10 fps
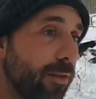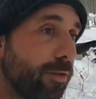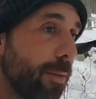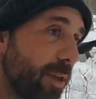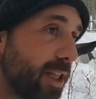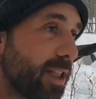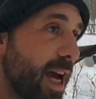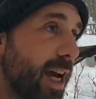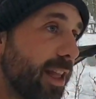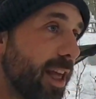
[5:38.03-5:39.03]
from this
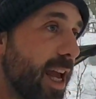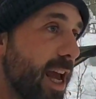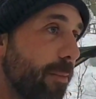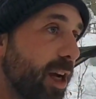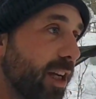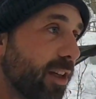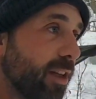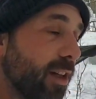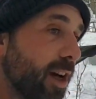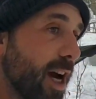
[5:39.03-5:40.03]
side of the hammock,
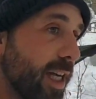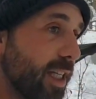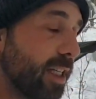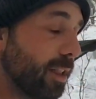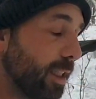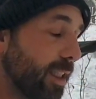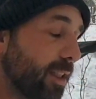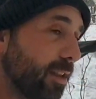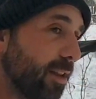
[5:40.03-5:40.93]
ideally,